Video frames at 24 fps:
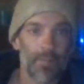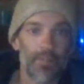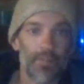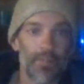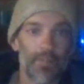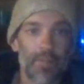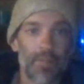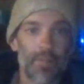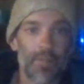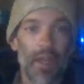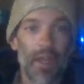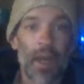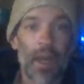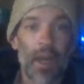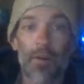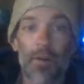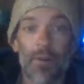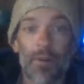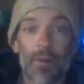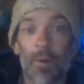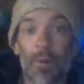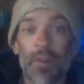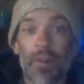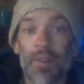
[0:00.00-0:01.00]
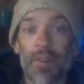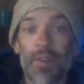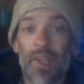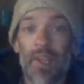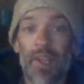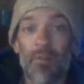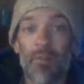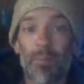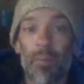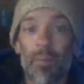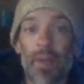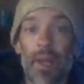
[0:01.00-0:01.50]
Okay, I don't know what the
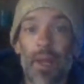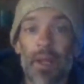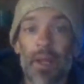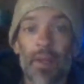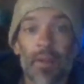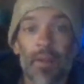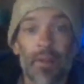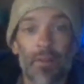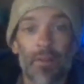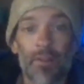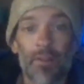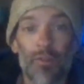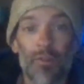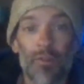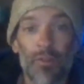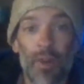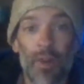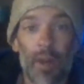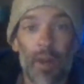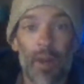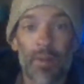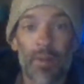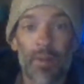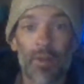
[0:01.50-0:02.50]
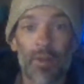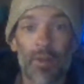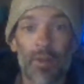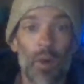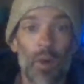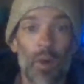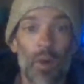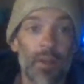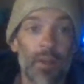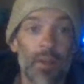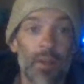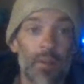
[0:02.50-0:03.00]
7-planet
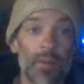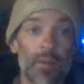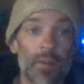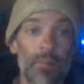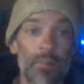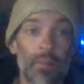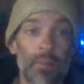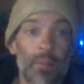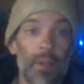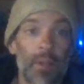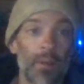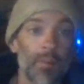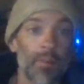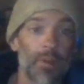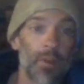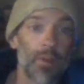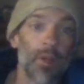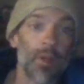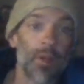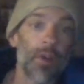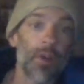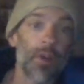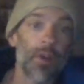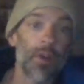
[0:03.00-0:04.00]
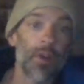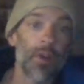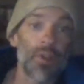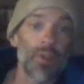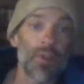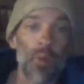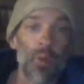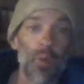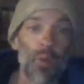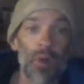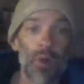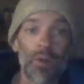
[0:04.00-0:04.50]
TRAPPIST-1 is, but the largest of
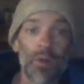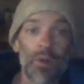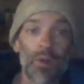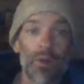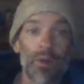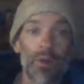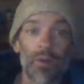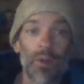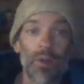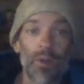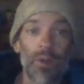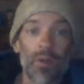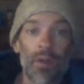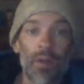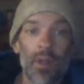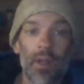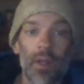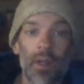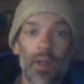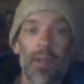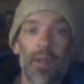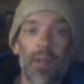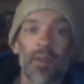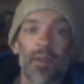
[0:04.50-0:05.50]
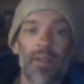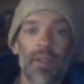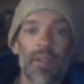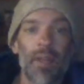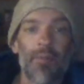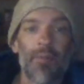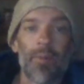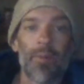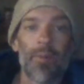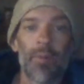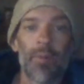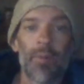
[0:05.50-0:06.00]
the worlds in the
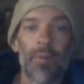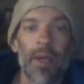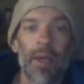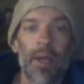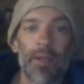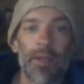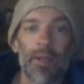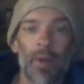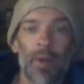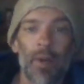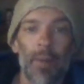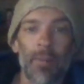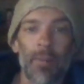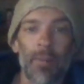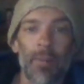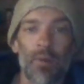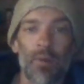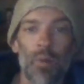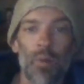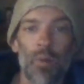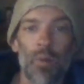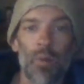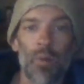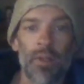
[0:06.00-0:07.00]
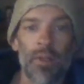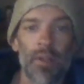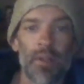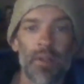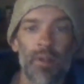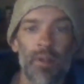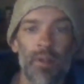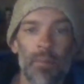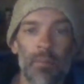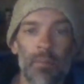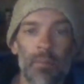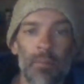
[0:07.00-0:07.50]
7-planet TRAPPIST-1
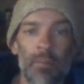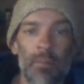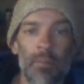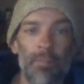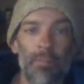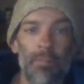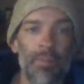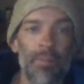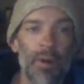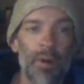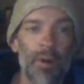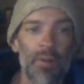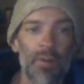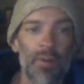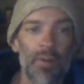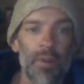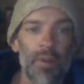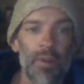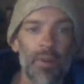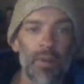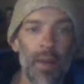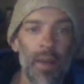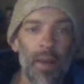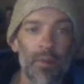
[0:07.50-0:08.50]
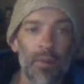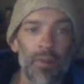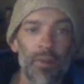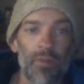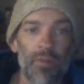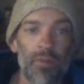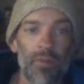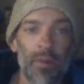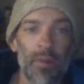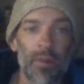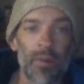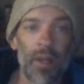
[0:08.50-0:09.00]
system boasts an
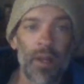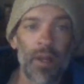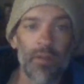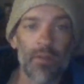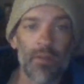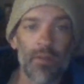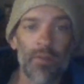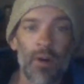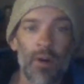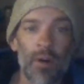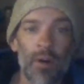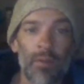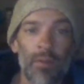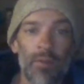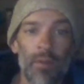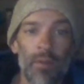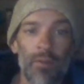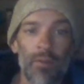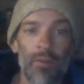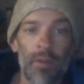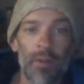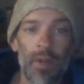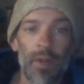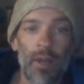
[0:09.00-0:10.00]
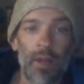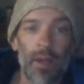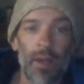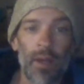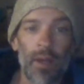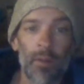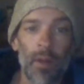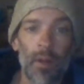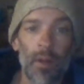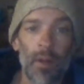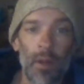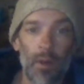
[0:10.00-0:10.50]
atmosphere that has evolved over time,
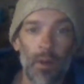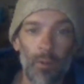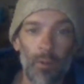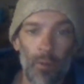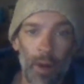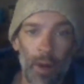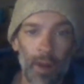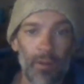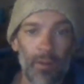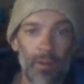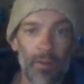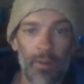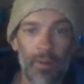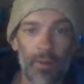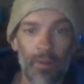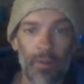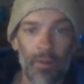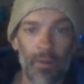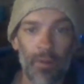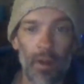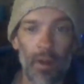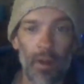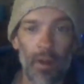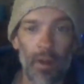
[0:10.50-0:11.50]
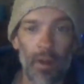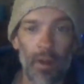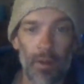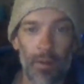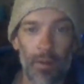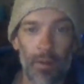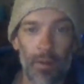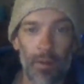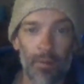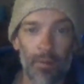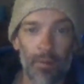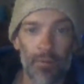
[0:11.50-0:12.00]
rather than the other
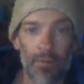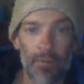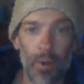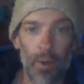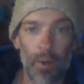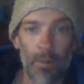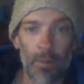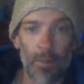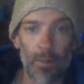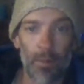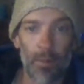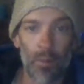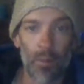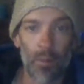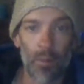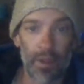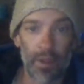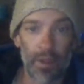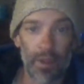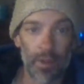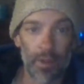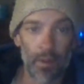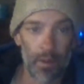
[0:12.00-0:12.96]
that formed with it.